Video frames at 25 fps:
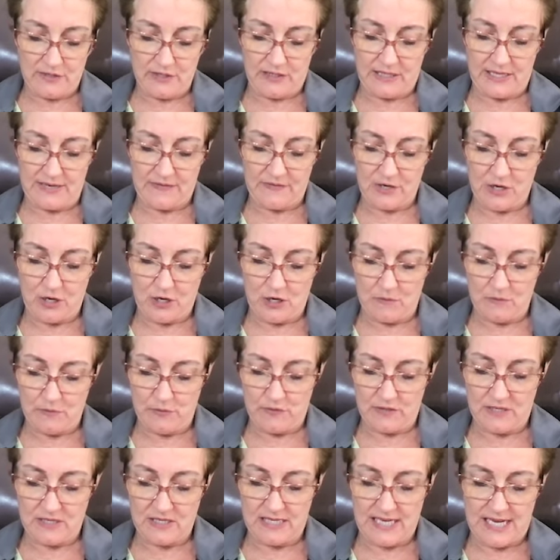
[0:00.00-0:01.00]
She'd left home
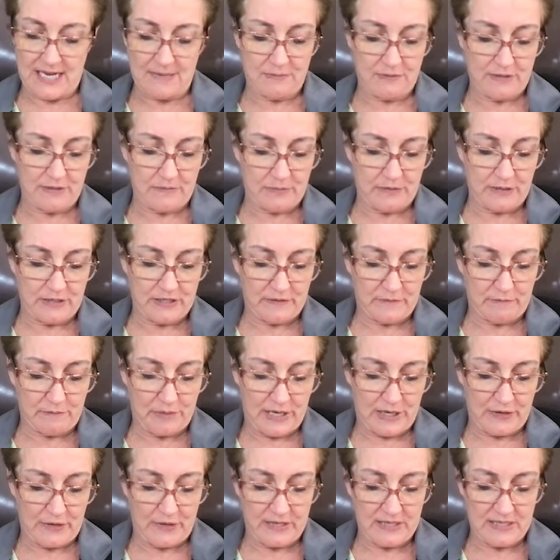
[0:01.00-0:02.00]
to escape her abusive
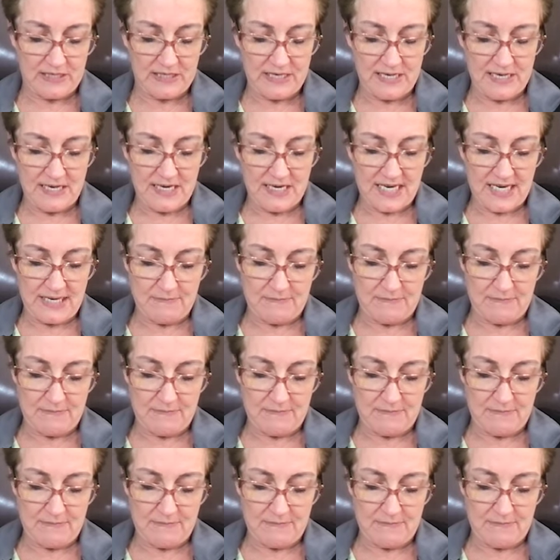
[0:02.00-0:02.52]
parents.